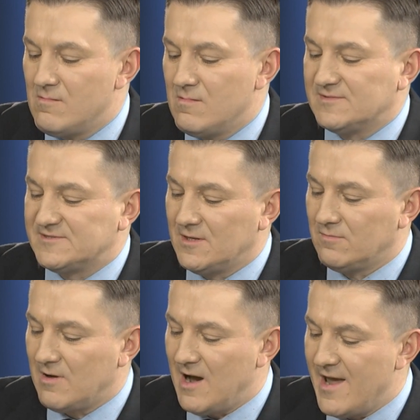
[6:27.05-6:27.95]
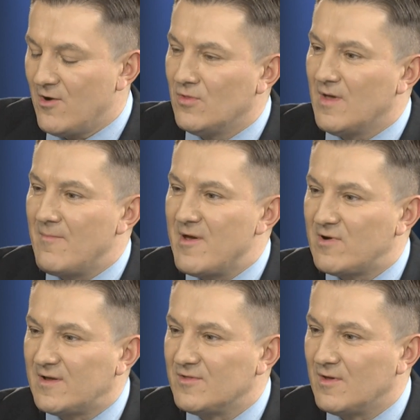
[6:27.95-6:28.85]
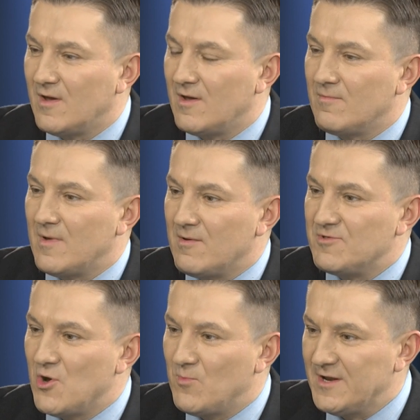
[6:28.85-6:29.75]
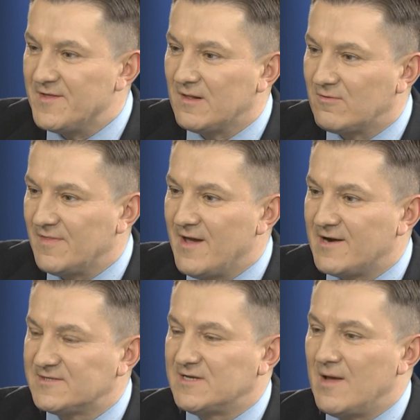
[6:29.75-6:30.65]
uh, still high on American uh, uh geopolitical radars?